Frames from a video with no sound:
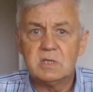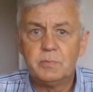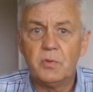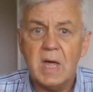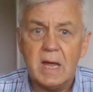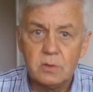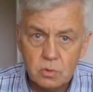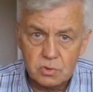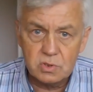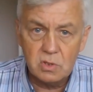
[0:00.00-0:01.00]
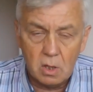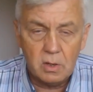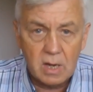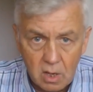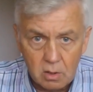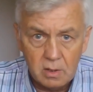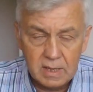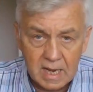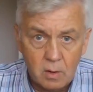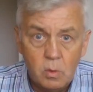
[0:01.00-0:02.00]
but that does not now,
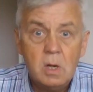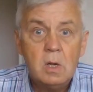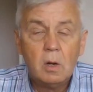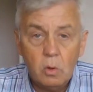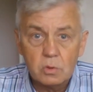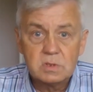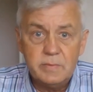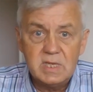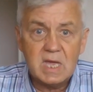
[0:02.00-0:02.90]
now look to be the